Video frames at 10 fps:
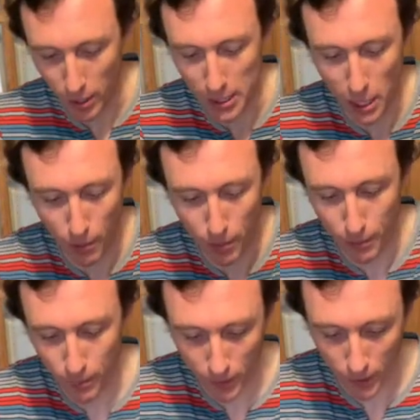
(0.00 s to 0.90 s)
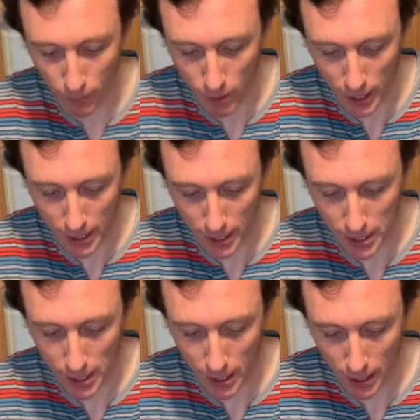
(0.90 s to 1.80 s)
it up really
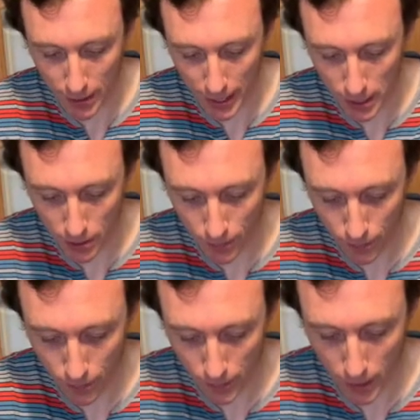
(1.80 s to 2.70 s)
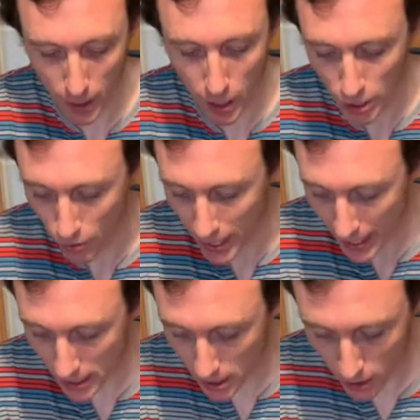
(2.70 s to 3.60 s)
nicely like that. So
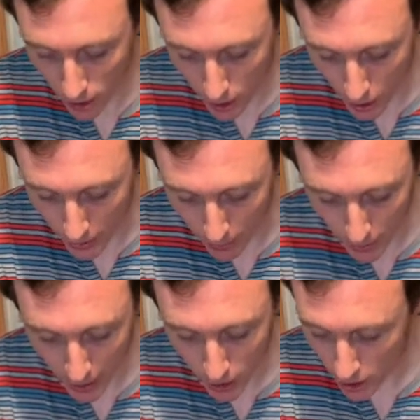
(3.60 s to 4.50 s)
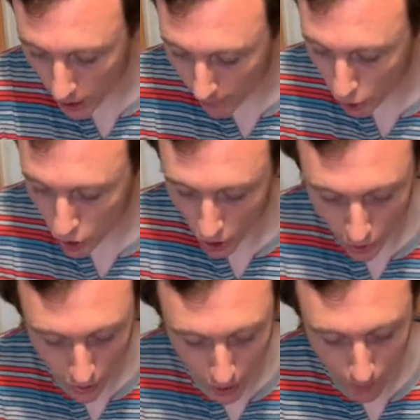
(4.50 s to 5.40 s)
next, then we're going to put
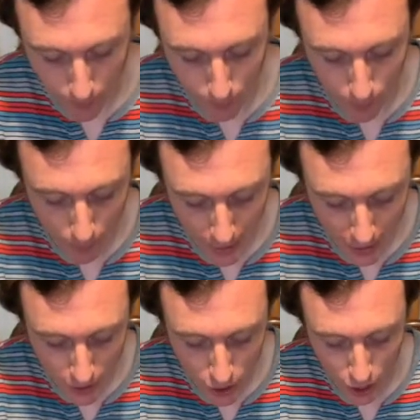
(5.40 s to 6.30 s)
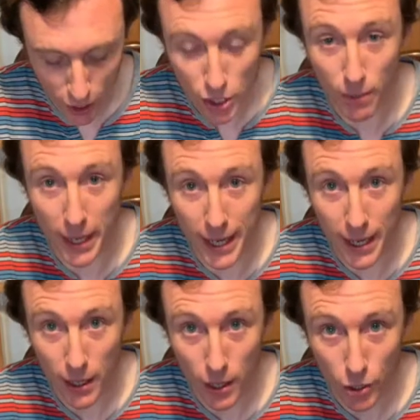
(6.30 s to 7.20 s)
on the bead that's going to be
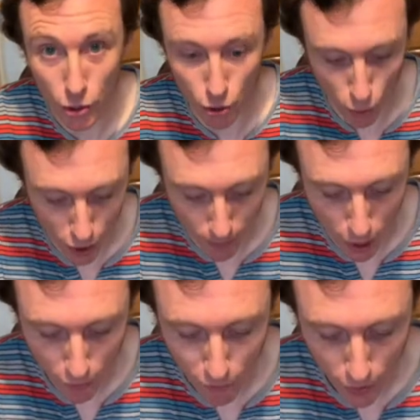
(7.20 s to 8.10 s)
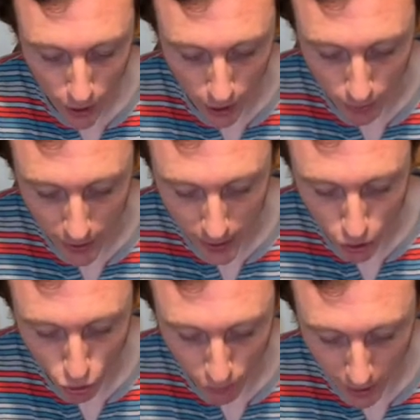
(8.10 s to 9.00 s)
one above. We need to
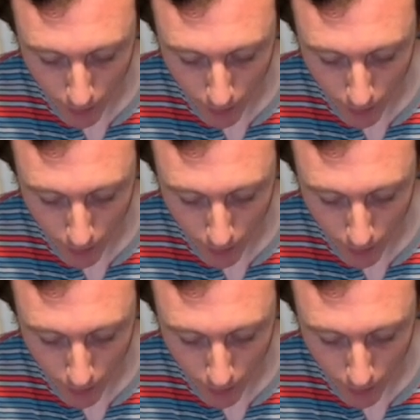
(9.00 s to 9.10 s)
thread